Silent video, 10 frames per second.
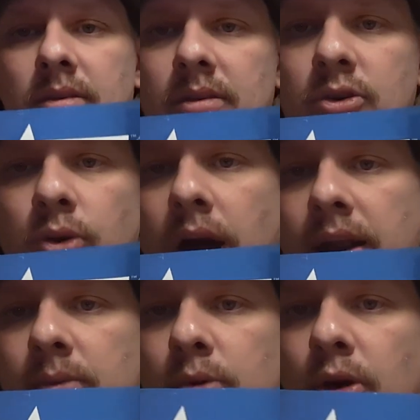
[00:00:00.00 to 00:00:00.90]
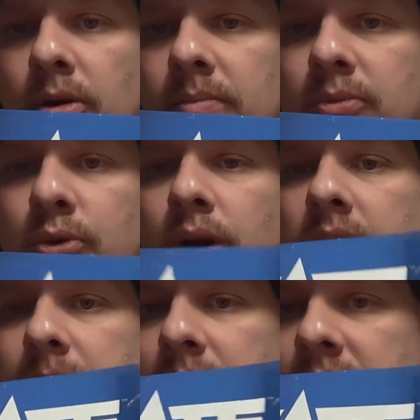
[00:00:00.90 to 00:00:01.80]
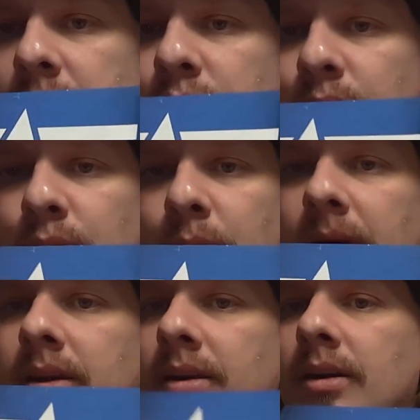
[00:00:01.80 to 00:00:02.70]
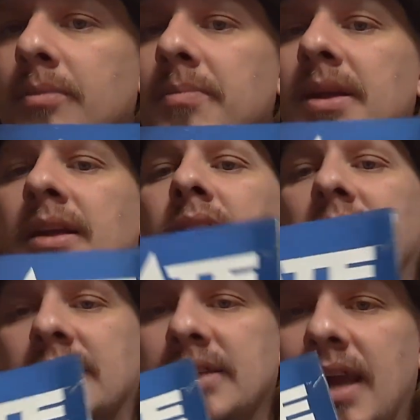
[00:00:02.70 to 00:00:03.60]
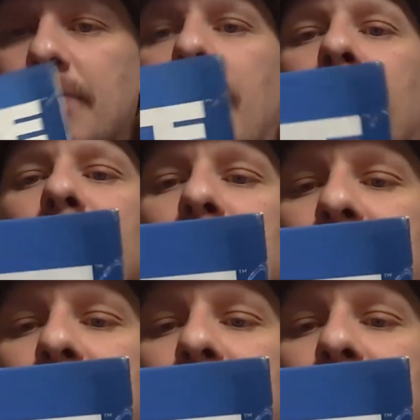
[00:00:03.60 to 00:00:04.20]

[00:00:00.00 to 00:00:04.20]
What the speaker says: karate monkey with a robot arm. Like, it's a game I want to